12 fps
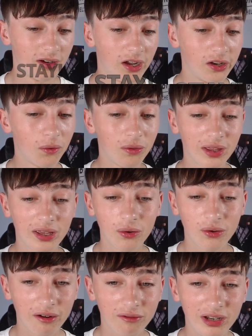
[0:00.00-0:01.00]
I don't think he'll
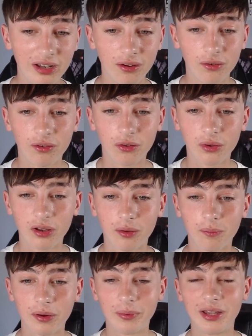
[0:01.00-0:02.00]
get reloaned to another
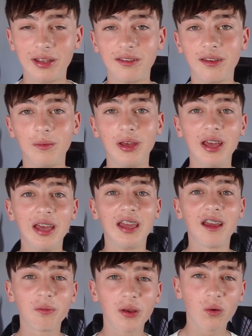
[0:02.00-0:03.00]
Premier League team.
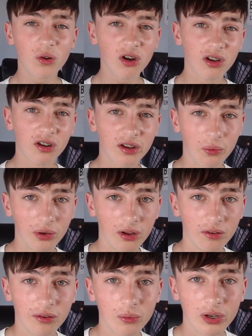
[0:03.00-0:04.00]
He has been quite unlucky with
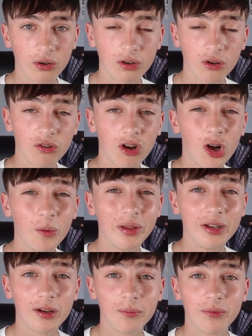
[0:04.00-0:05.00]
loans. He went on loans at
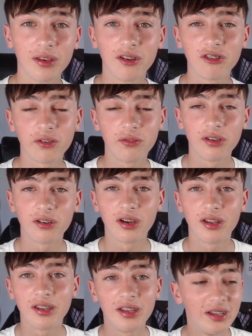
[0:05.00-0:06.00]
RB Leipzig, Sheffield
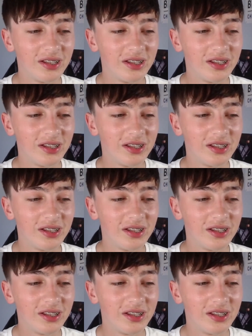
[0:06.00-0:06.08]
United.